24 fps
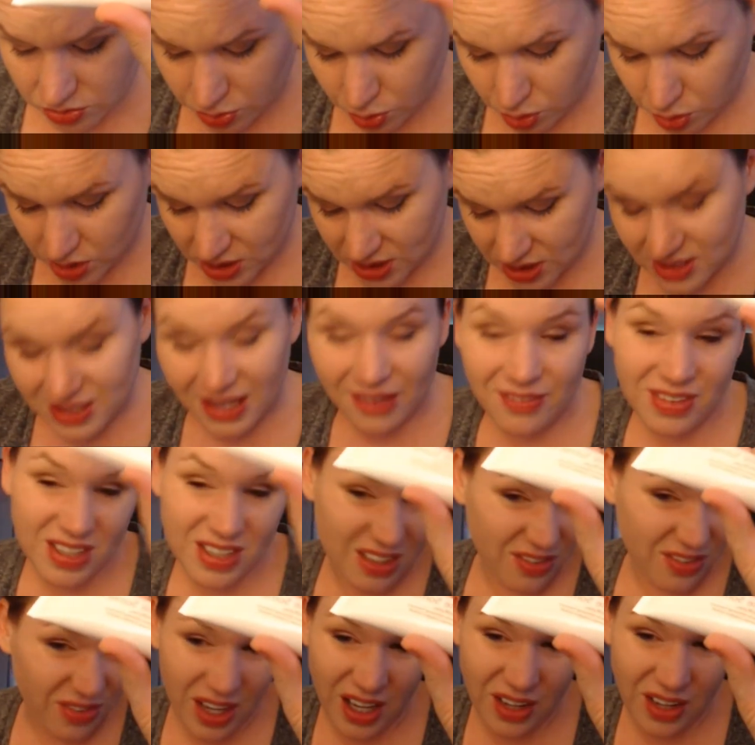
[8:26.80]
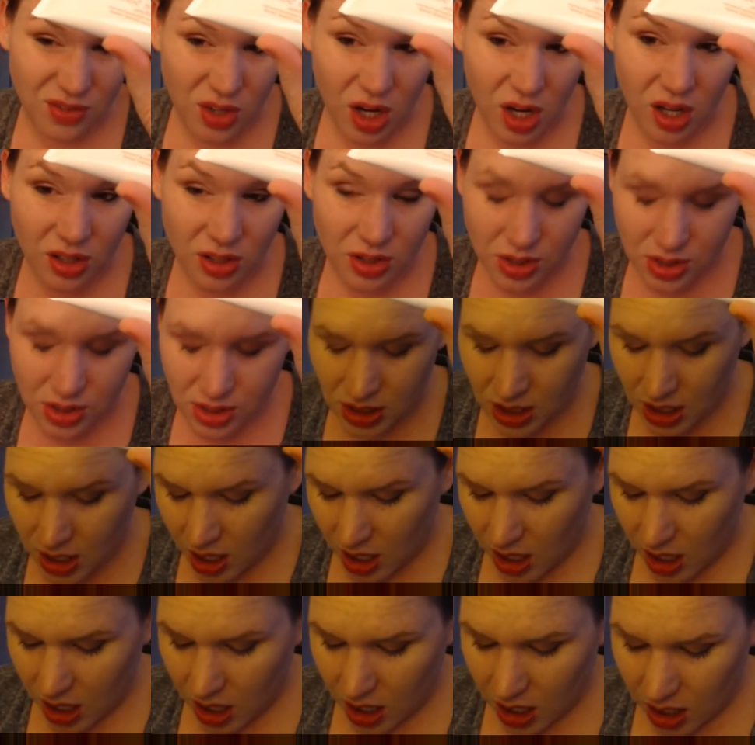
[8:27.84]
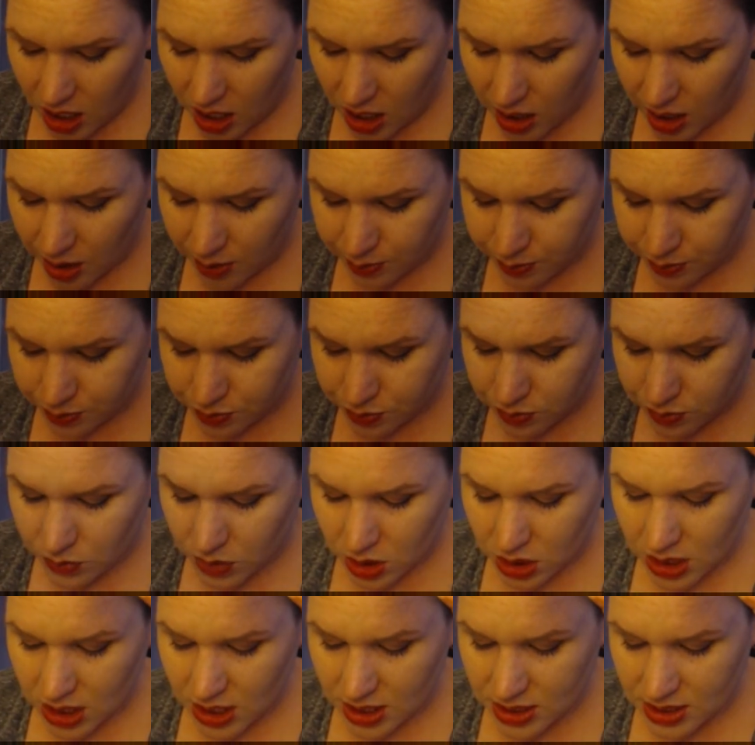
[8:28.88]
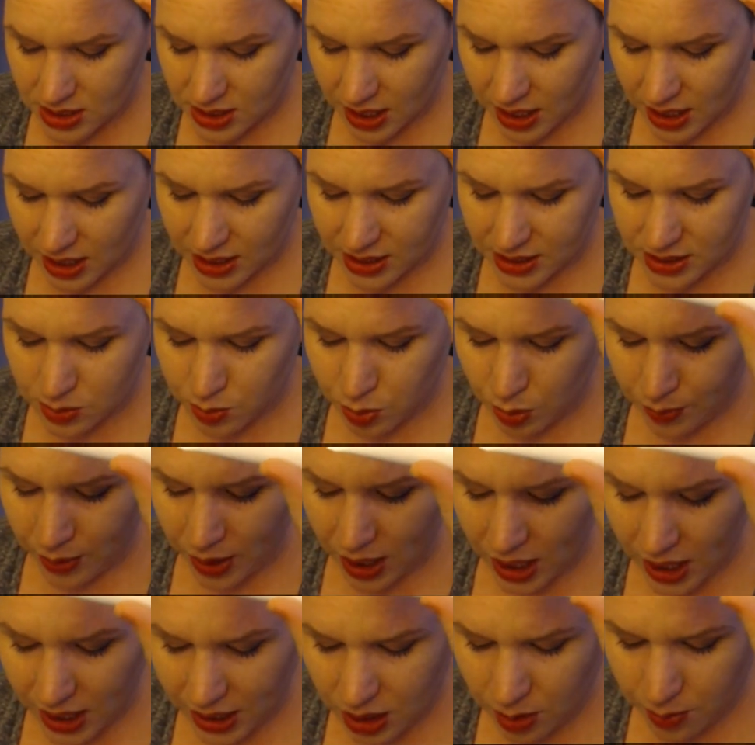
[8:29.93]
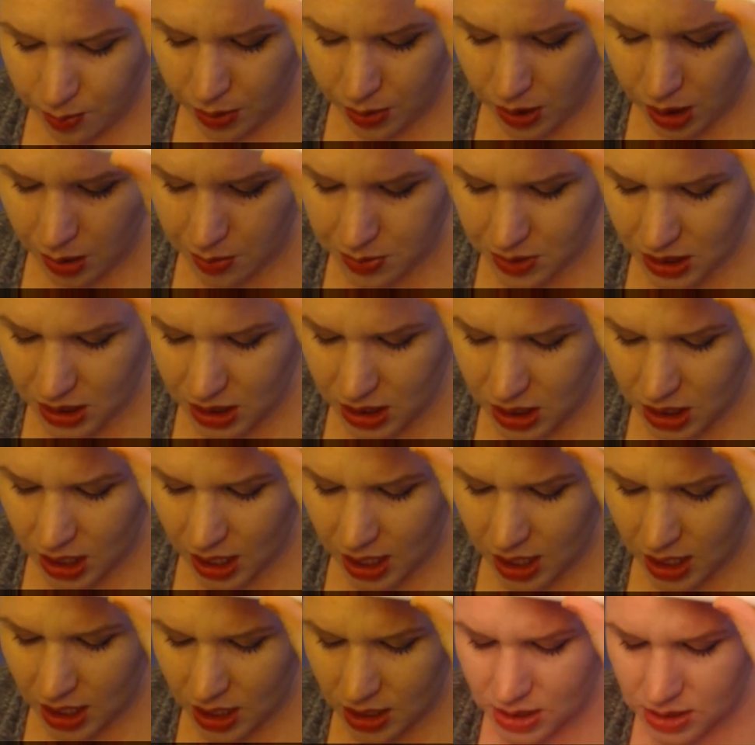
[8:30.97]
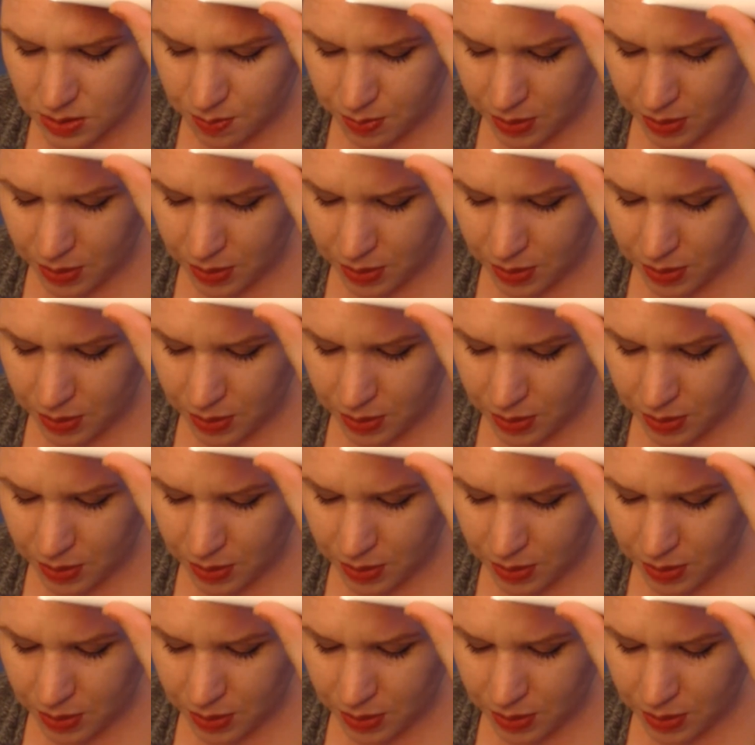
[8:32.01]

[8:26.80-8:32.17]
for $75. This has papaya, pumpkin, and